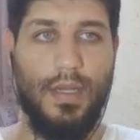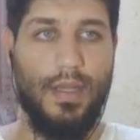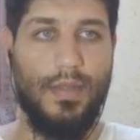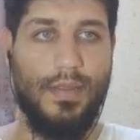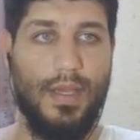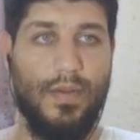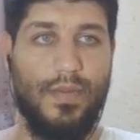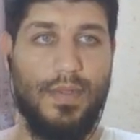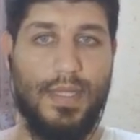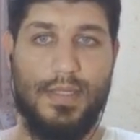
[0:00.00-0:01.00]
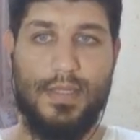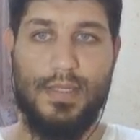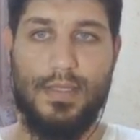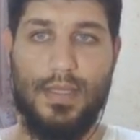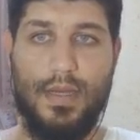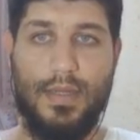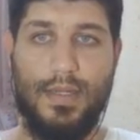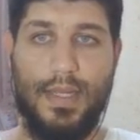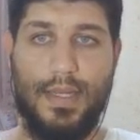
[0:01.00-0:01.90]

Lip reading: and now the test is done,